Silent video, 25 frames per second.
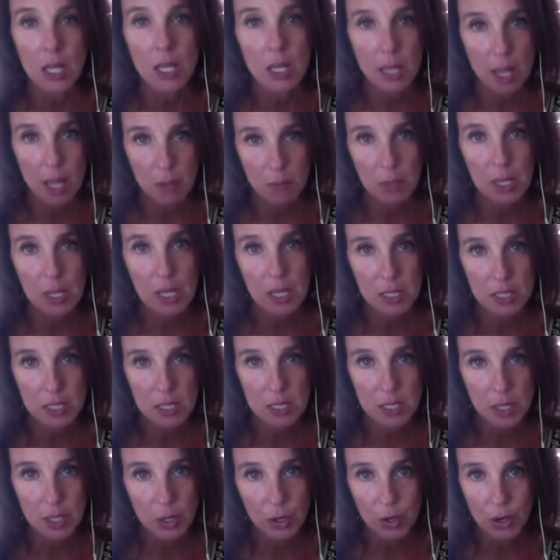Let me
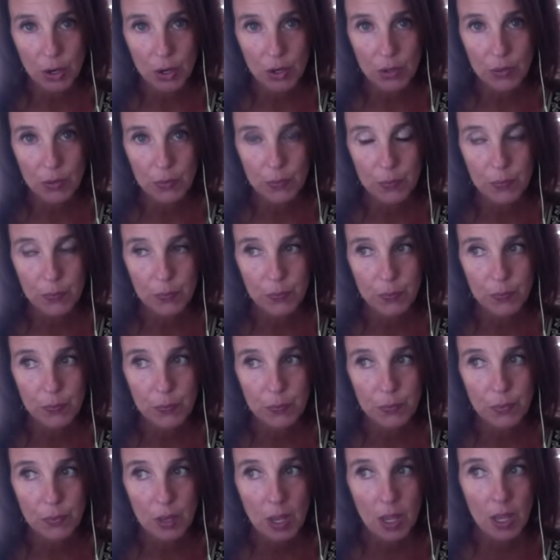consider.
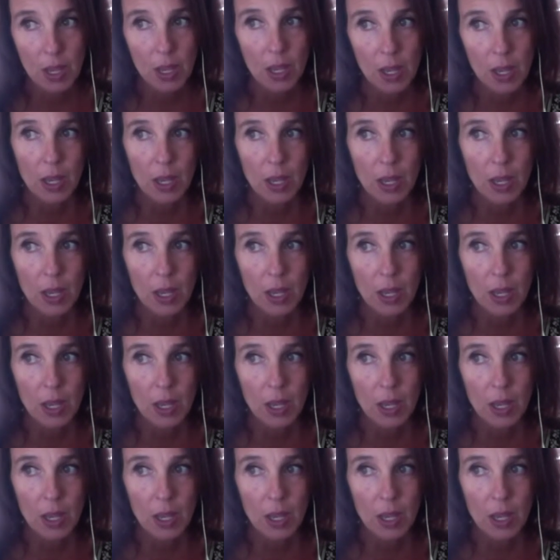
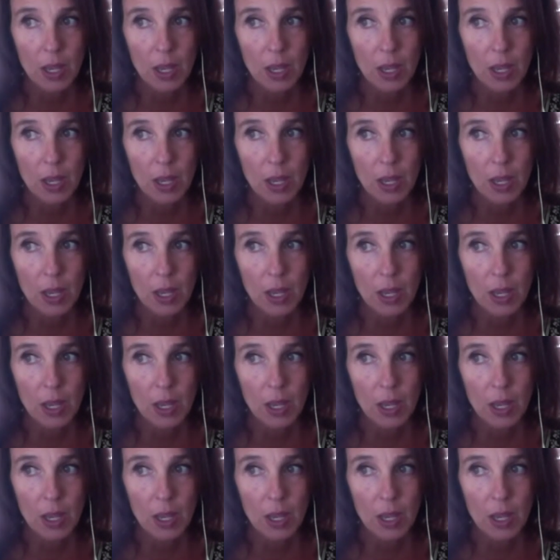Taking the space,